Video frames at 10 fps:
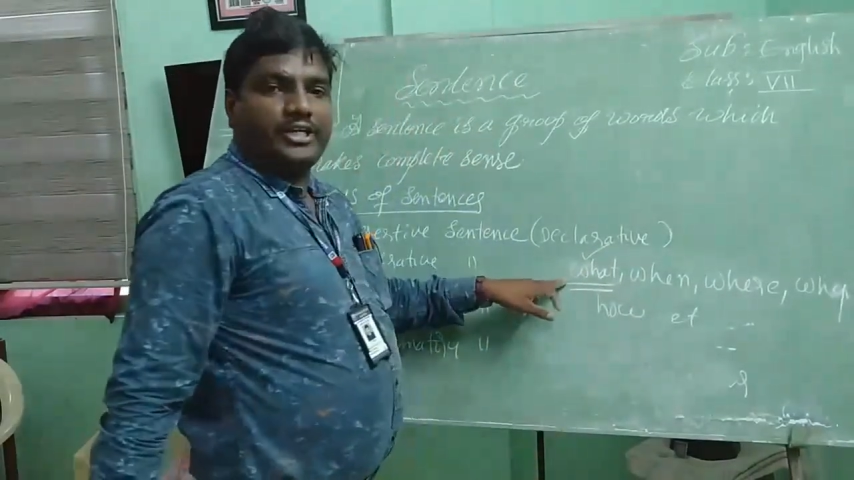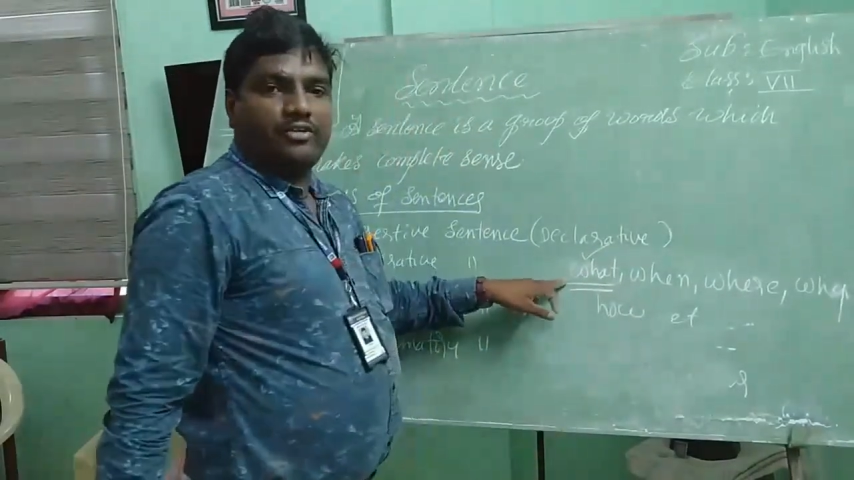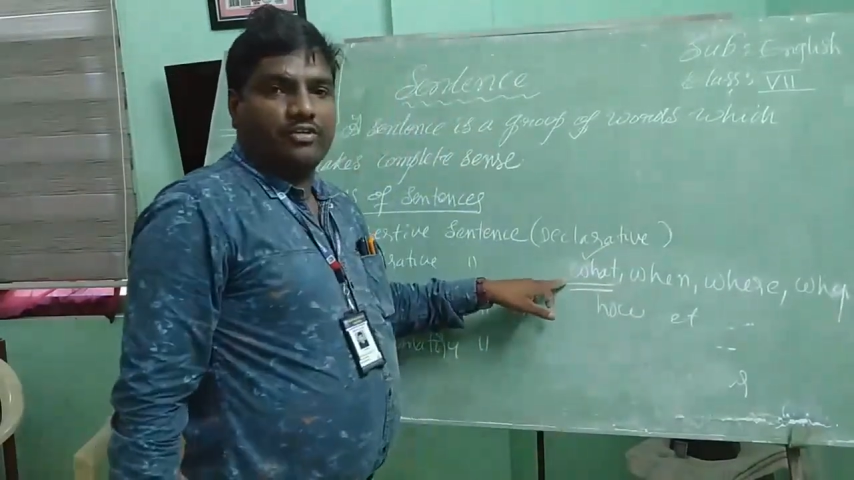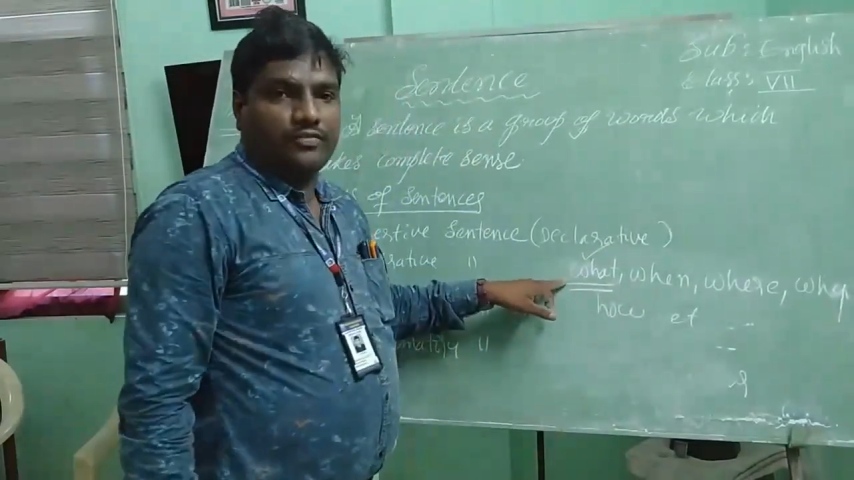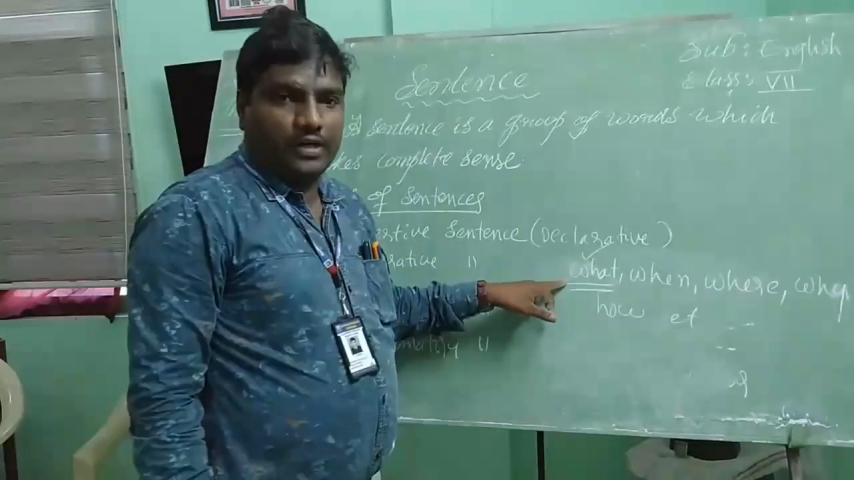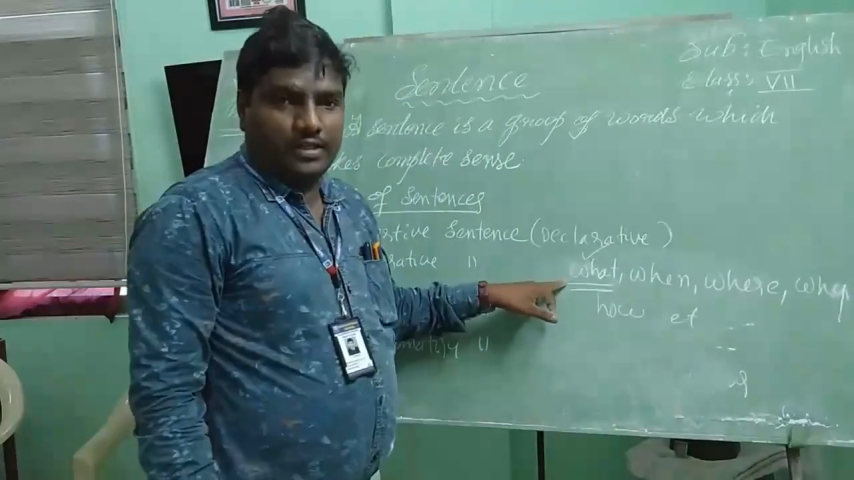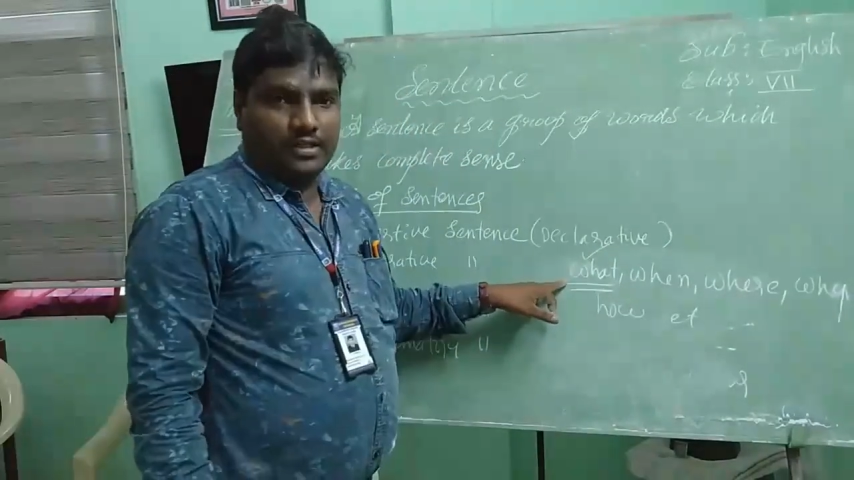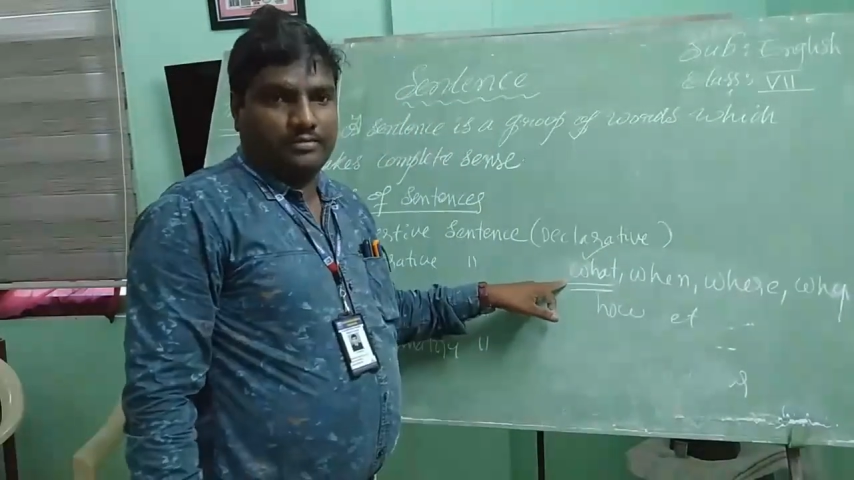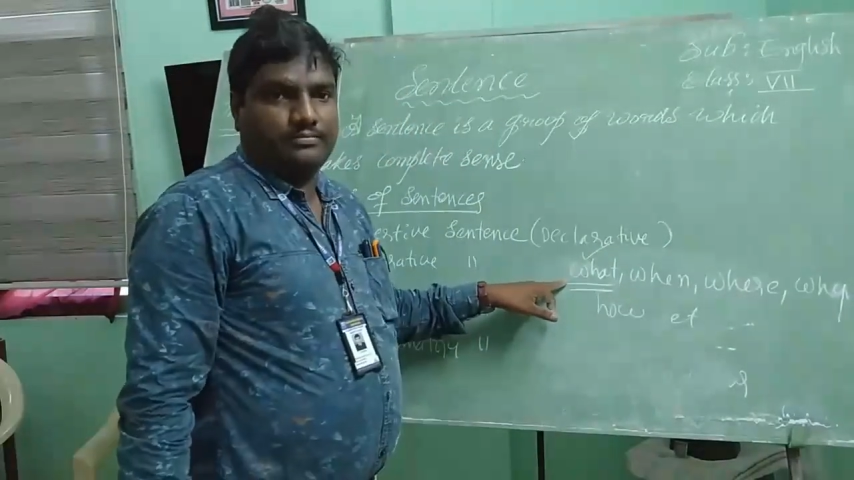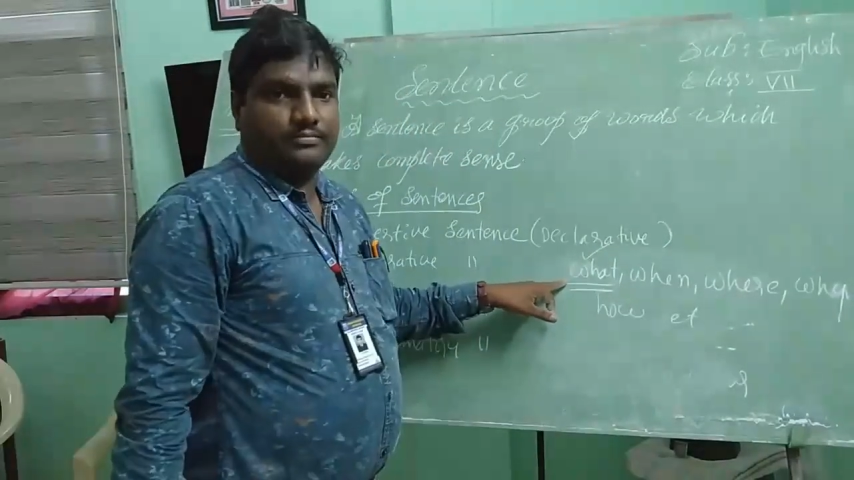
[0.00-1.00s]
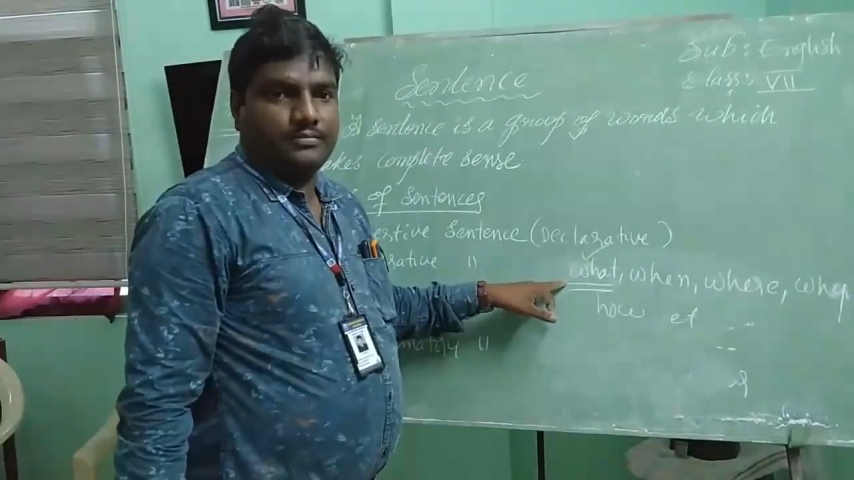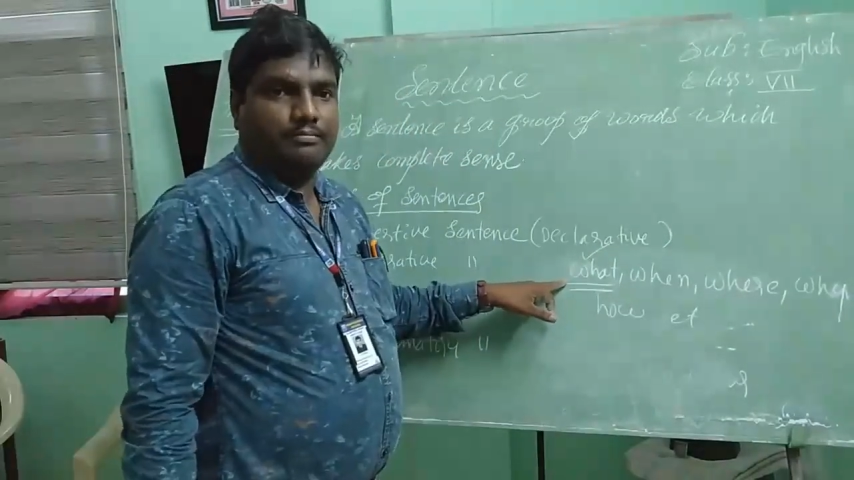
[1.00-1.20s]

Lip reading: is your father?